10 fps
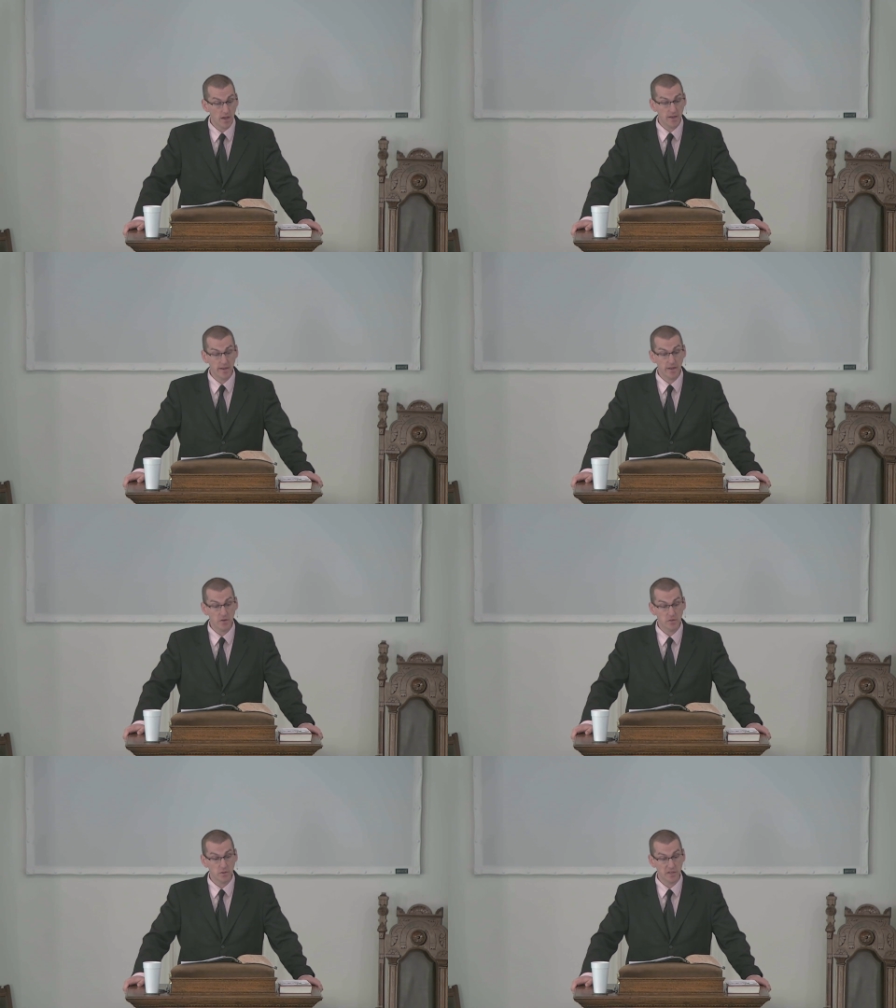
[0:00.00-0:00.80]
God. And
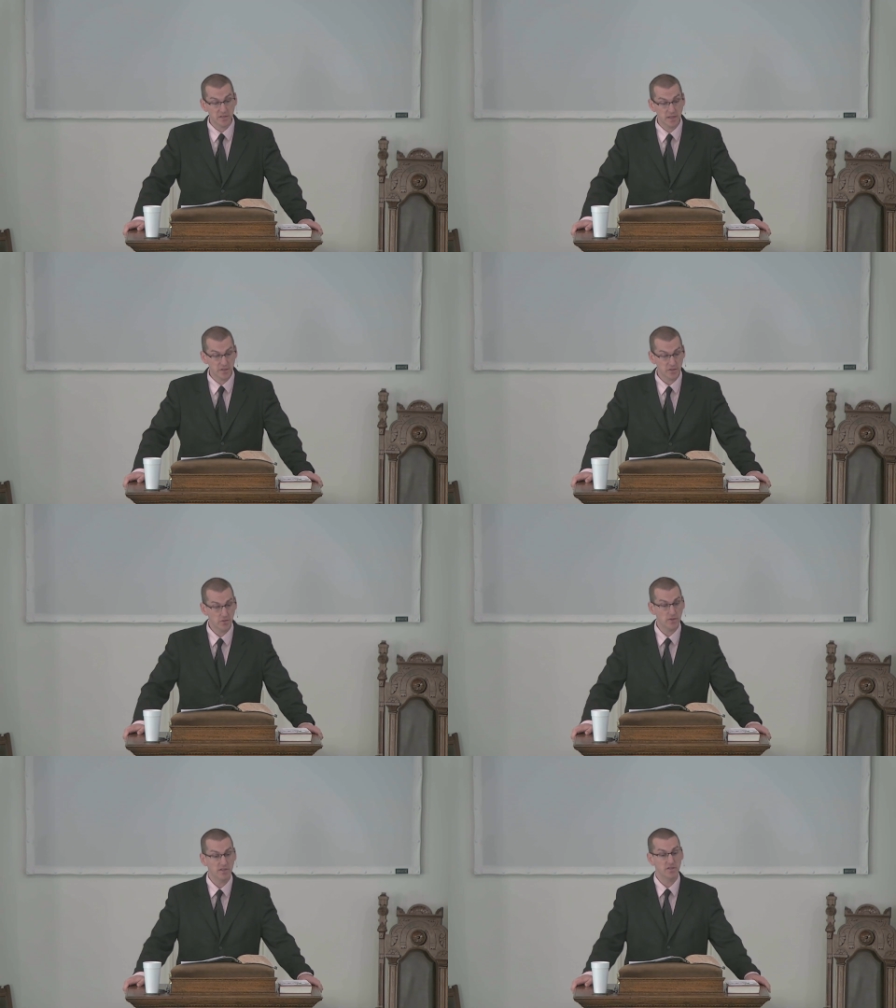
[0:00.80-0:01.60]
here's what he says
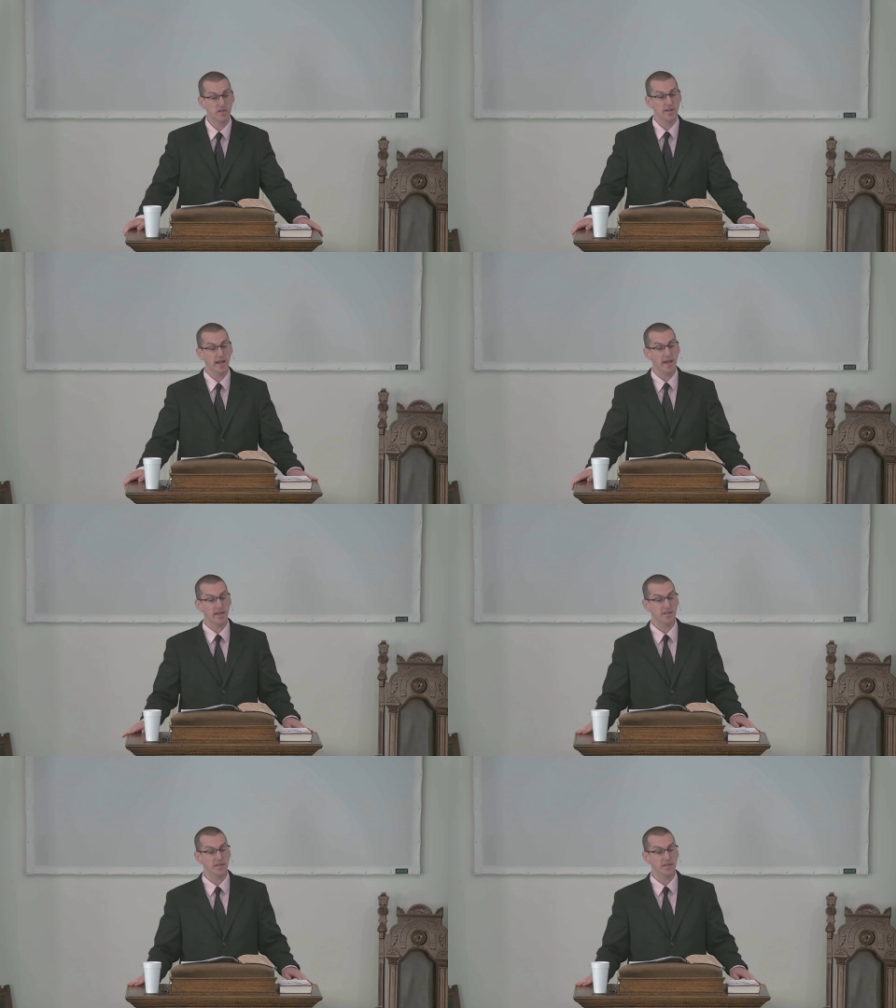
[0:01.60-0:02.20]
to us today.